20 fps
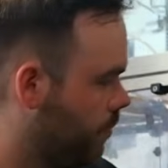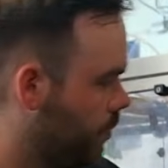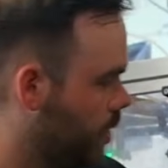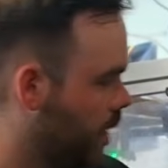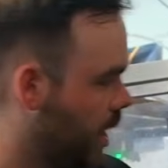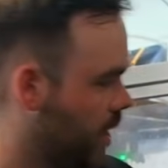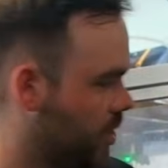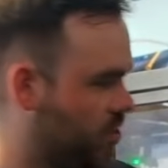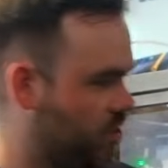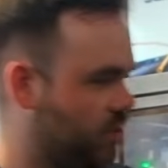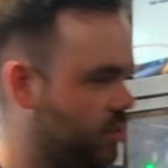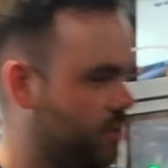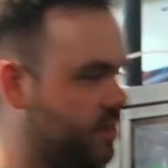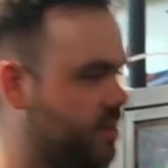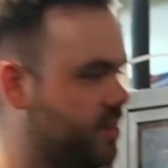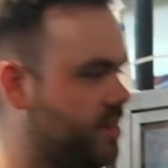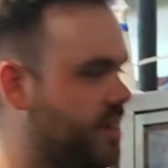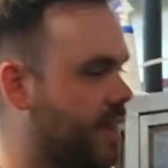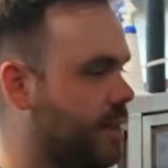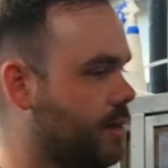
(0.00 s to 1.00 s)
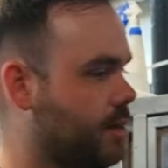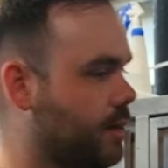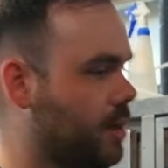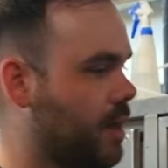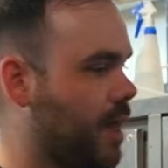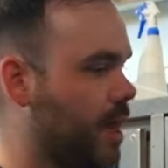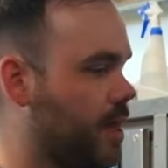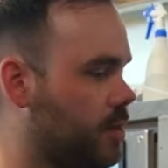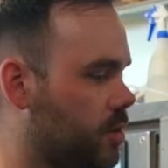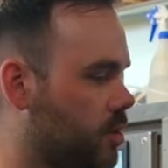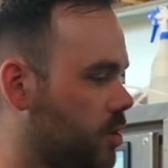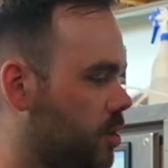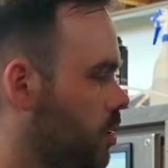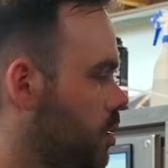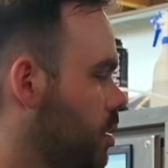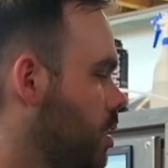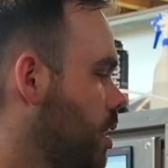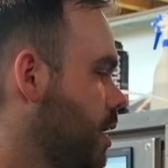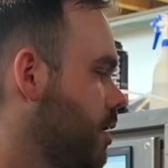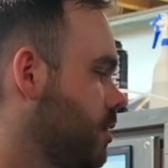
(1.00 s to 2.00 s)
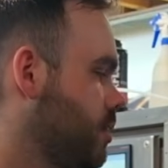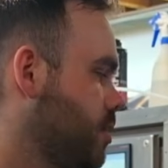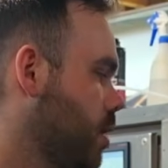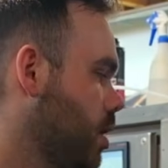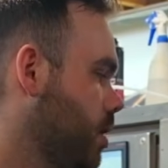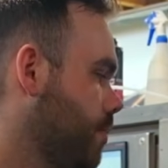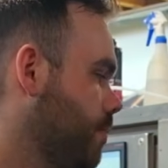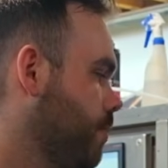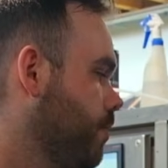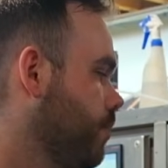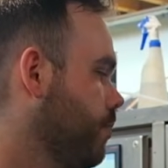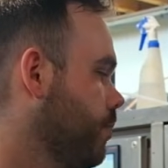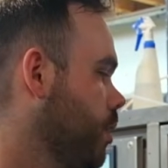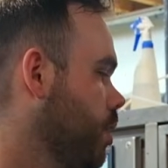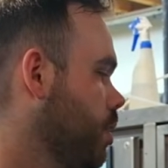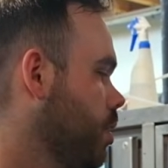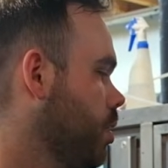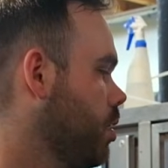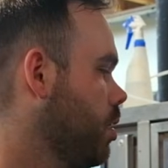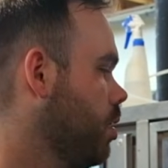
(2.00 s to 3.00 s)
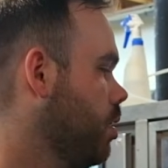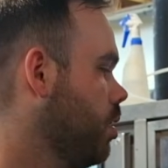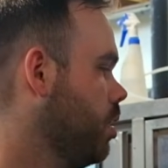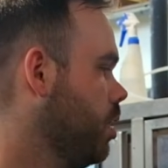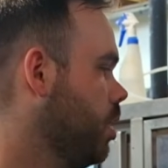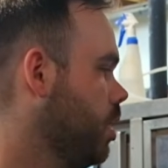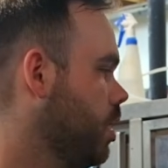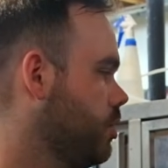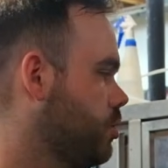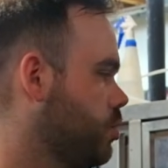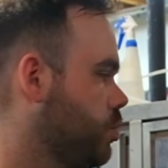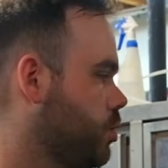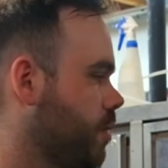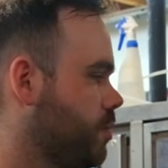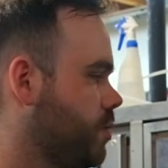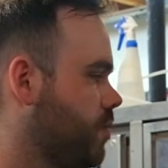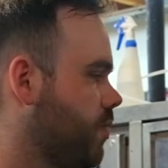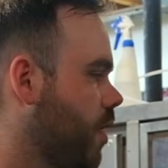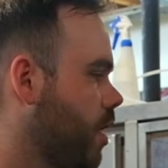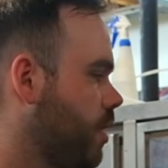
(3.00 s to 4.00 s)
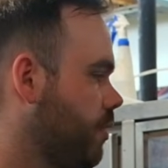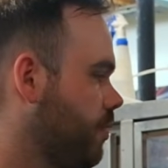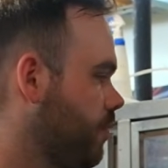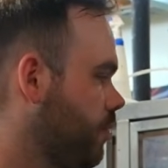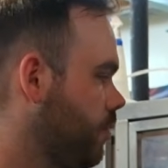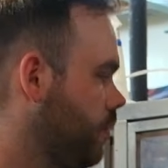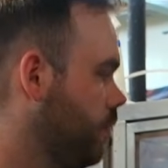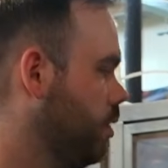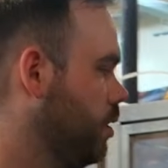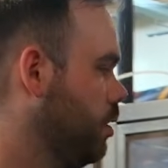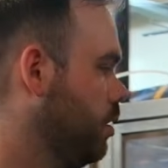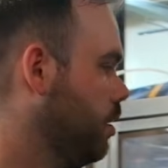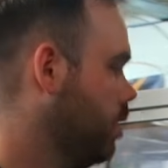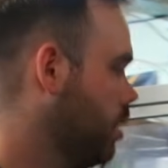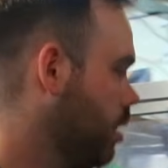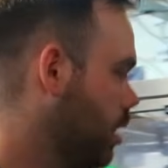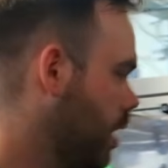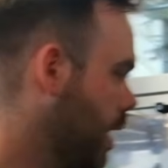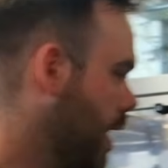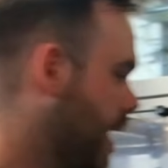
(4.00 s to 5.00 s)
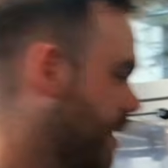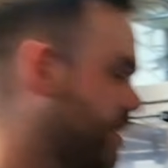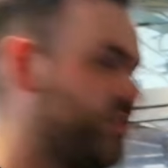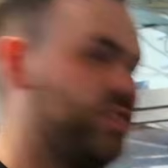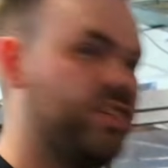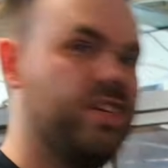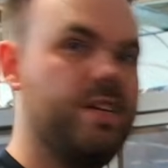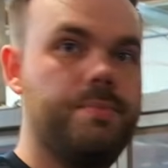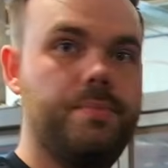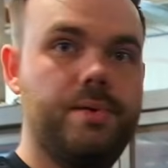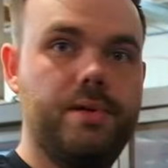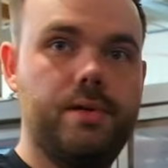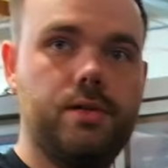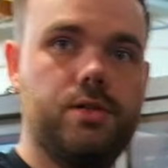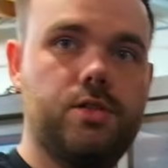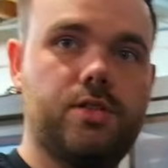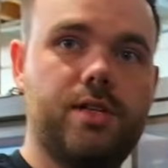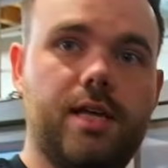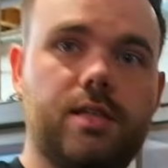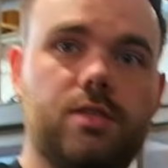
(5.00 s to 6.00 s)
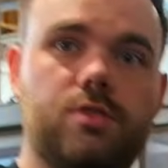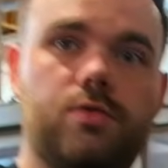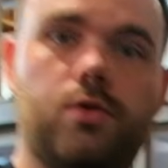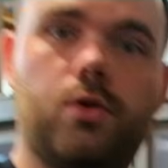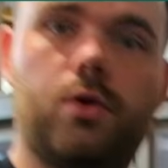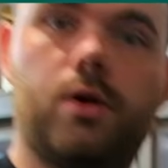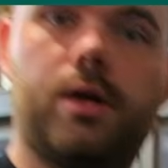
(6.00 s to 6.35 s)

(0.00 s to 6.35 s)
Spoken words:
has 10 cans at a time, 2 times 5, and CP stands for